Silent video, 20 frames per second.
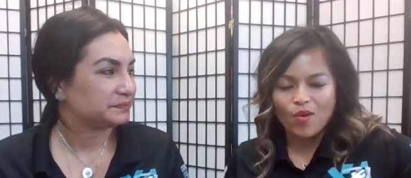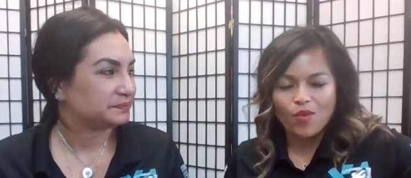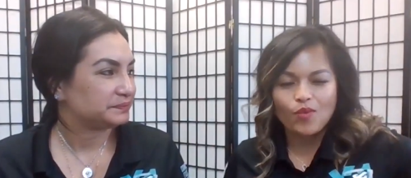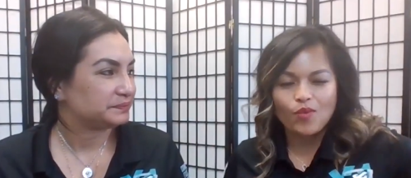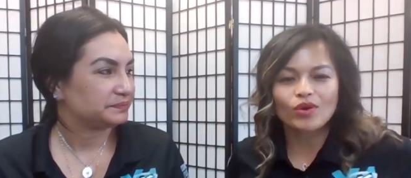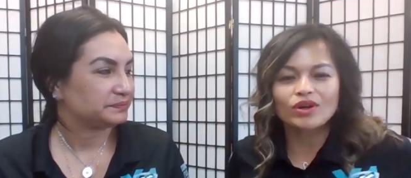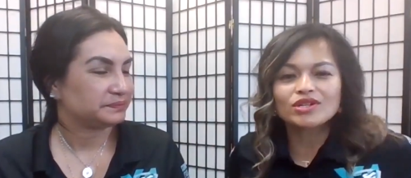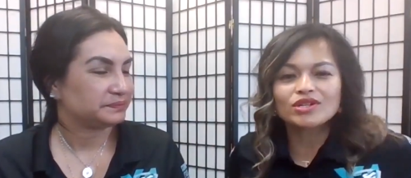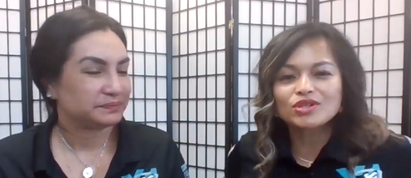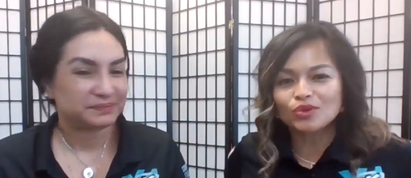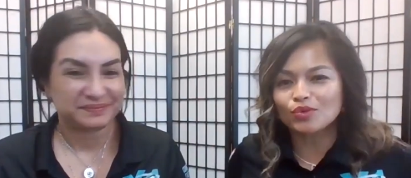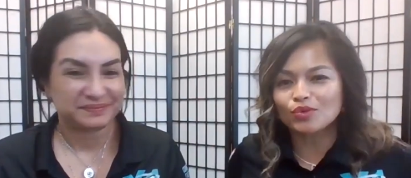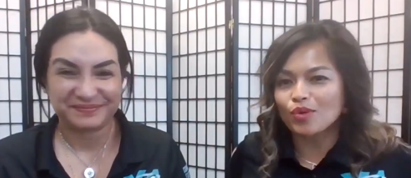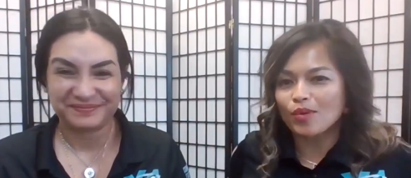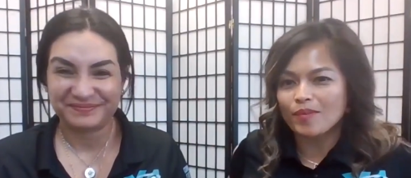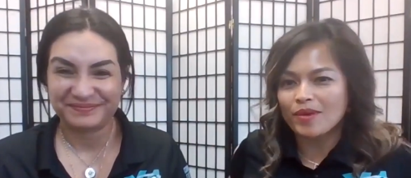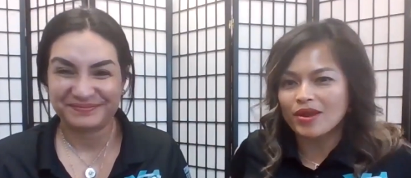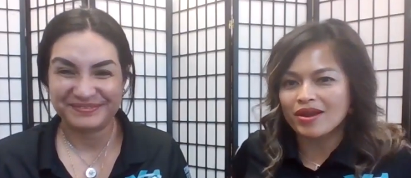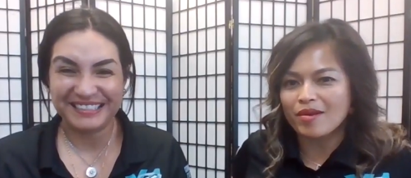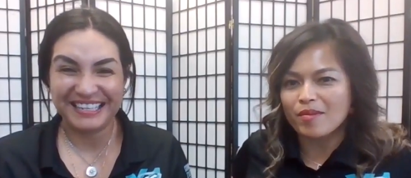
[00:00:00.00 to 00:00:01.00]
Speaker 1: wonder
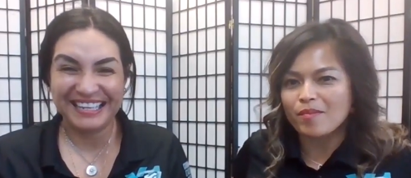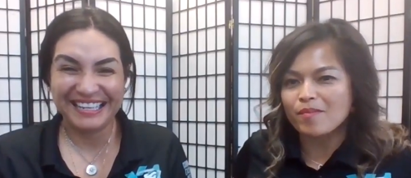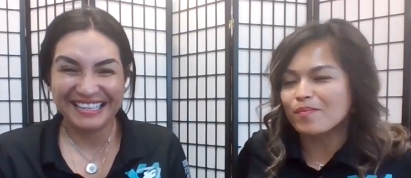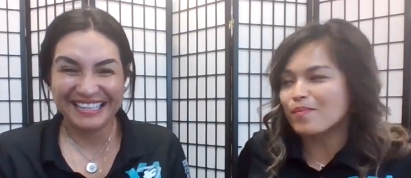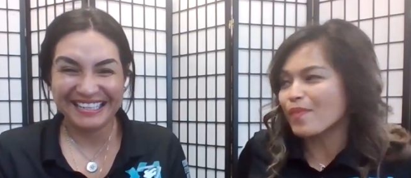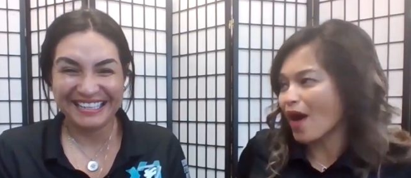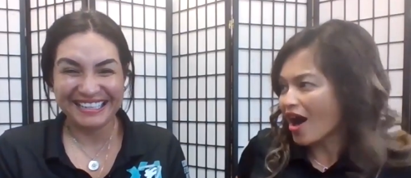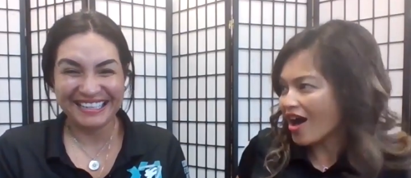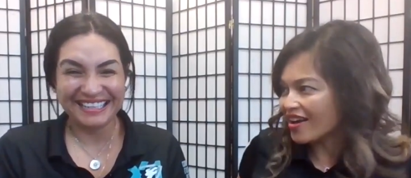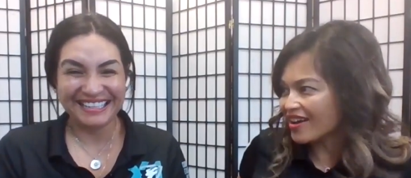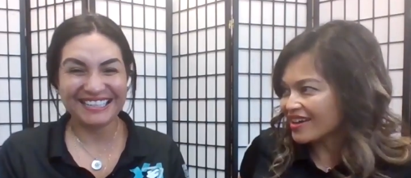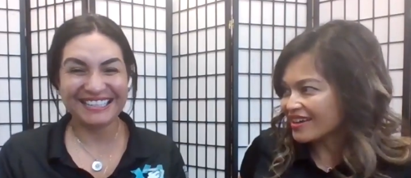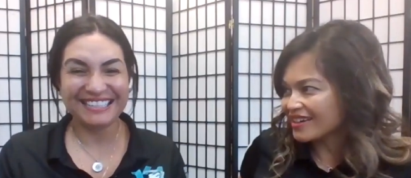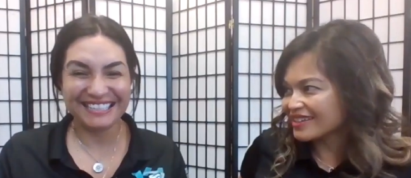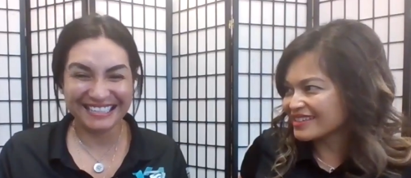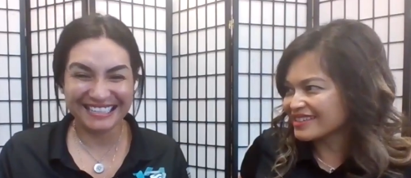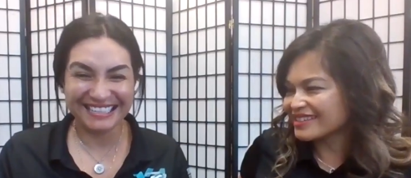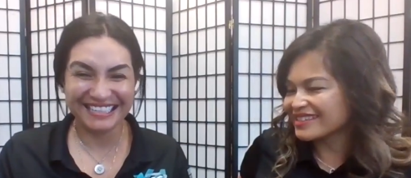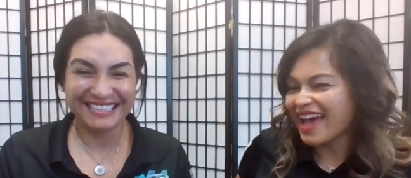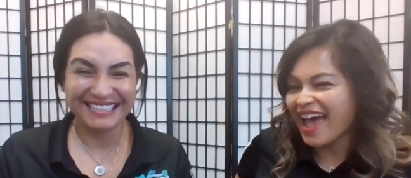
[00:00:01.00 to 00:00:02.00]
woman
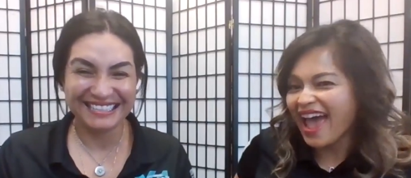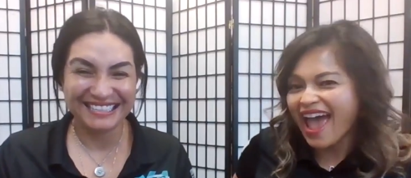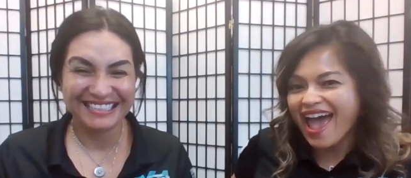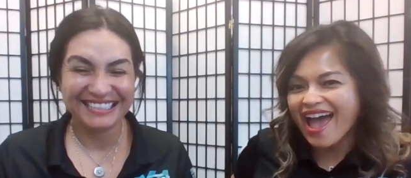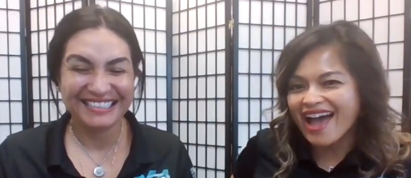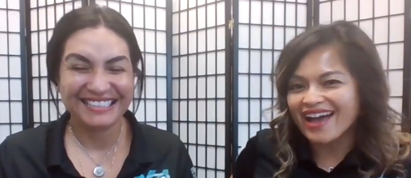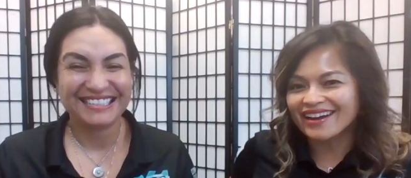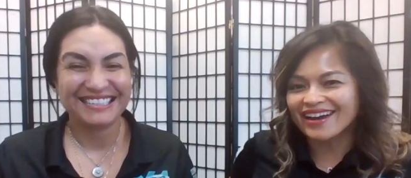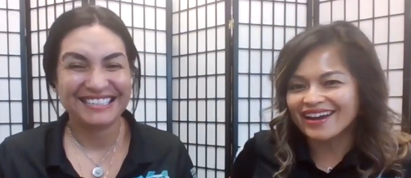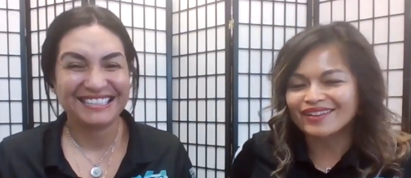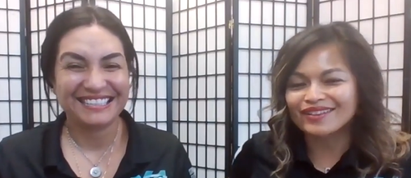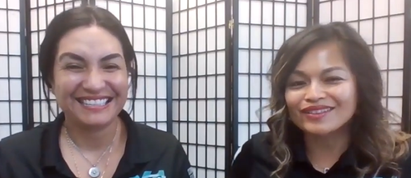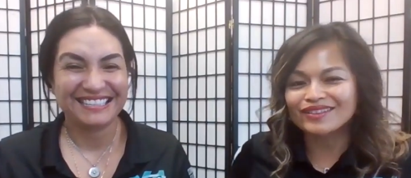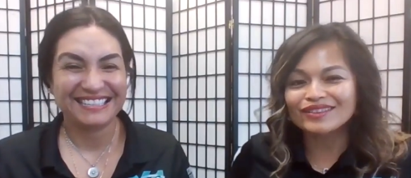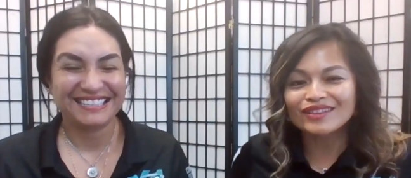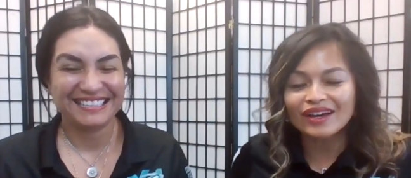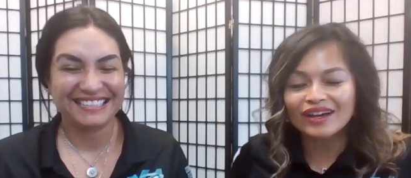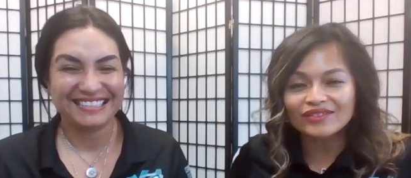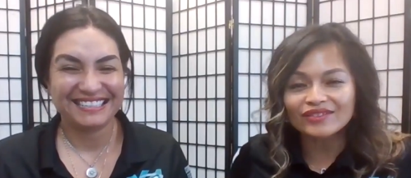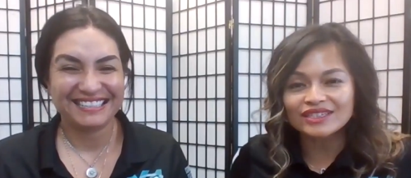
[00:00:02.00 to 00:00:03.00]
bodice and i
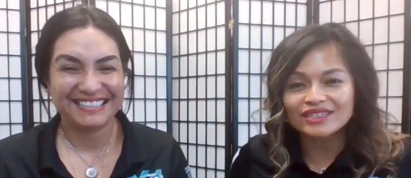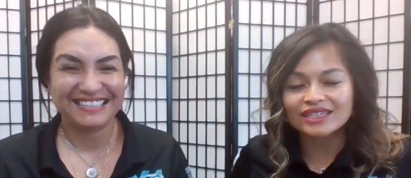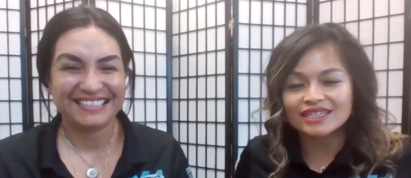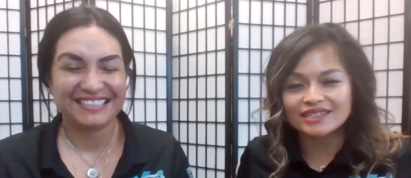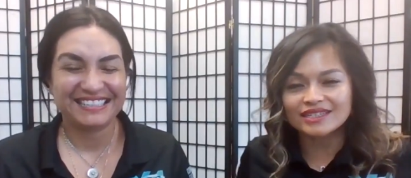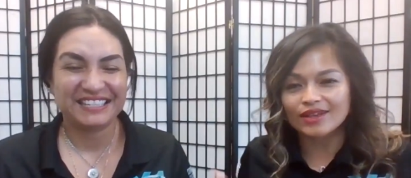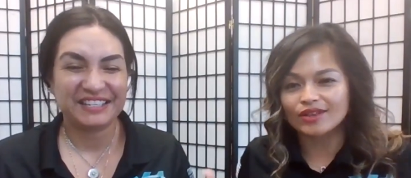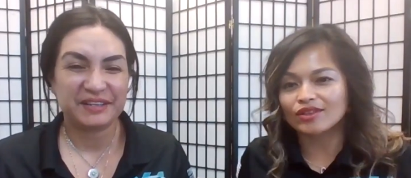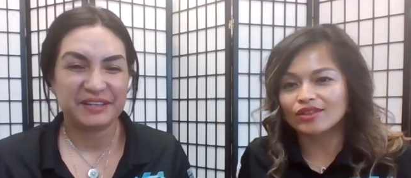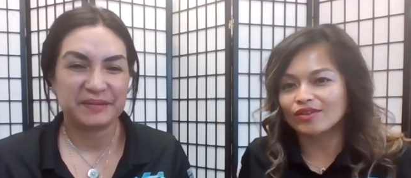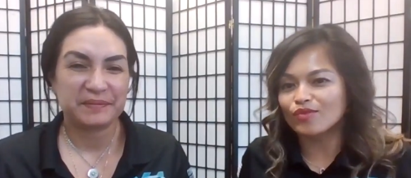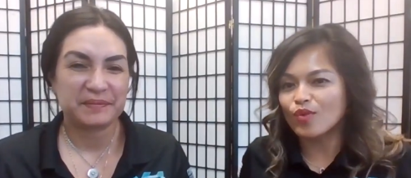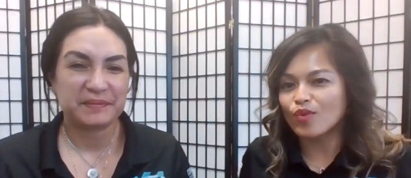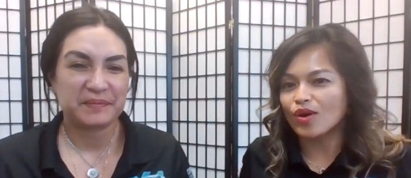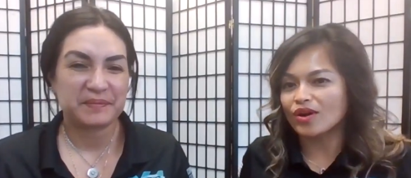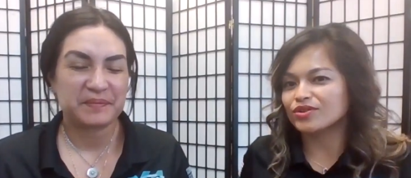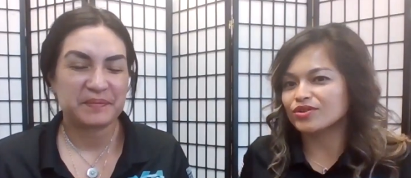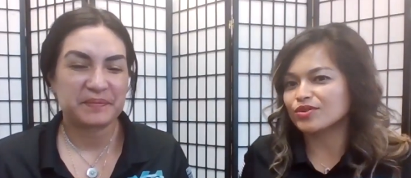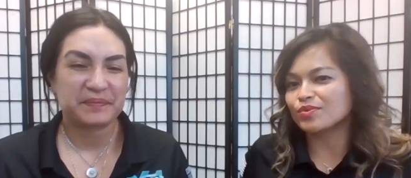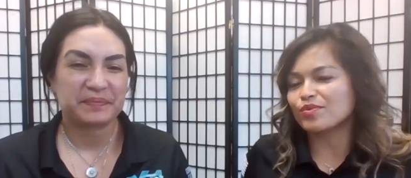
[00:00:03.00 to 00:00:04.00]
loved it because i love
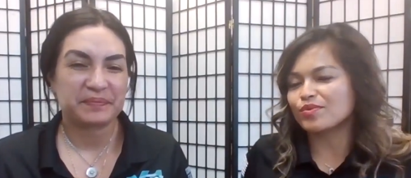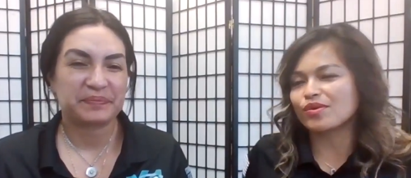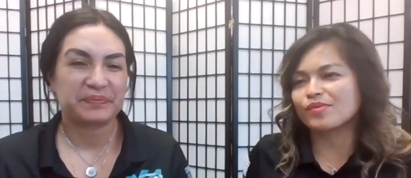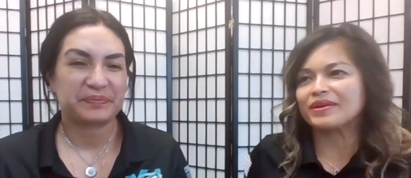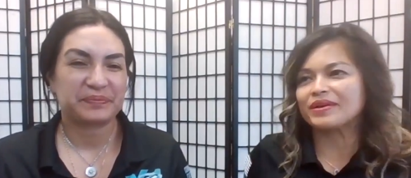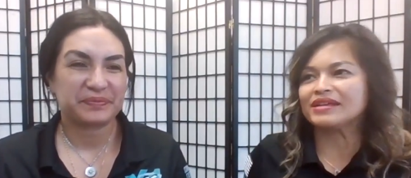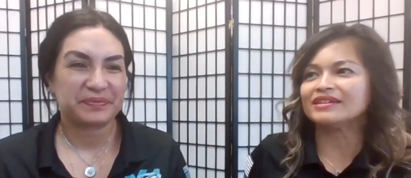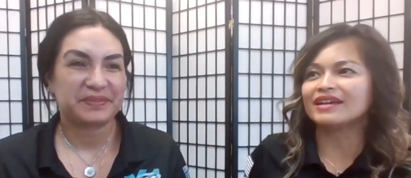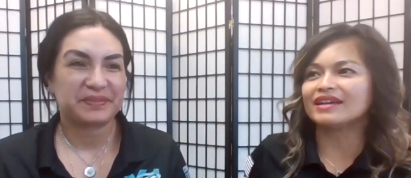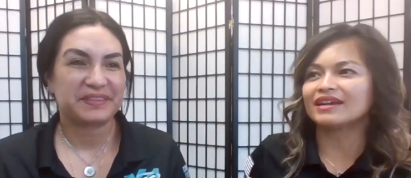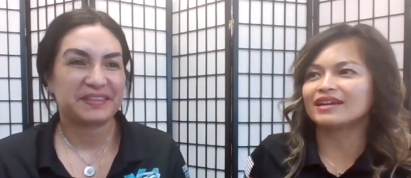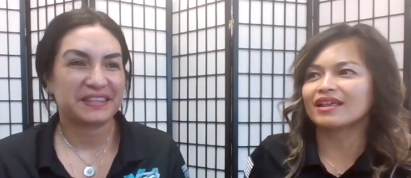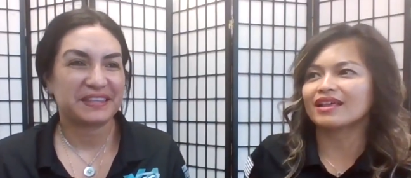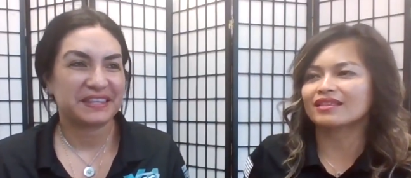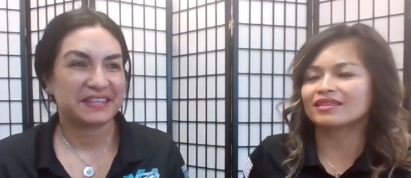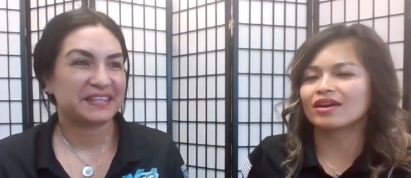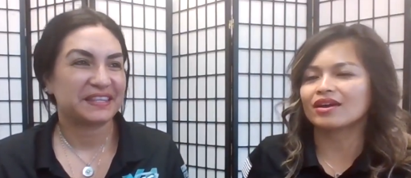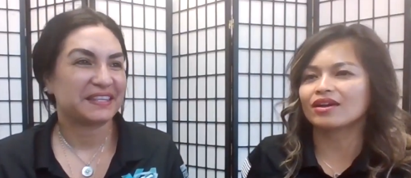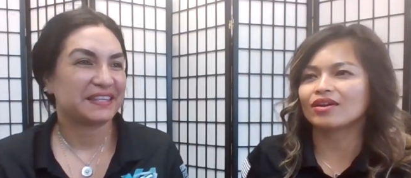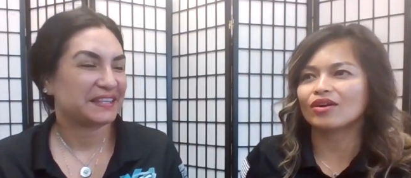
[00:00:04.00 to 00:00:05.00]
wonder woman and i
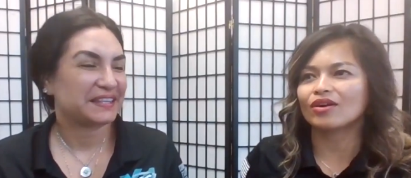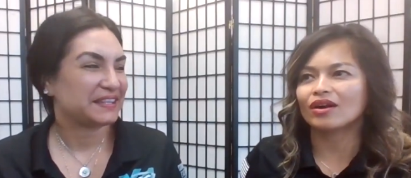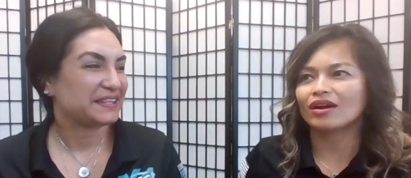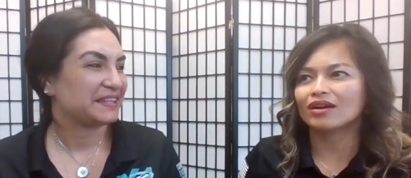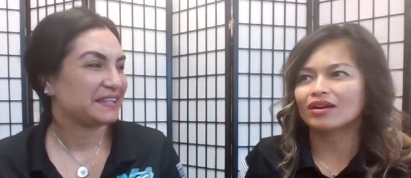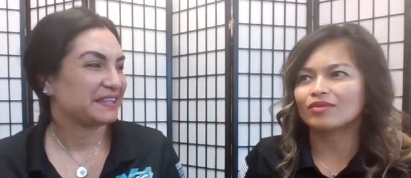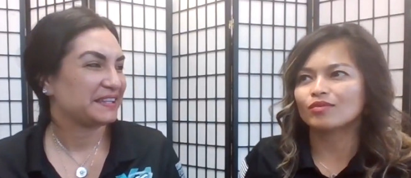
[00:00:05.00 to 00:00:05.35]
thought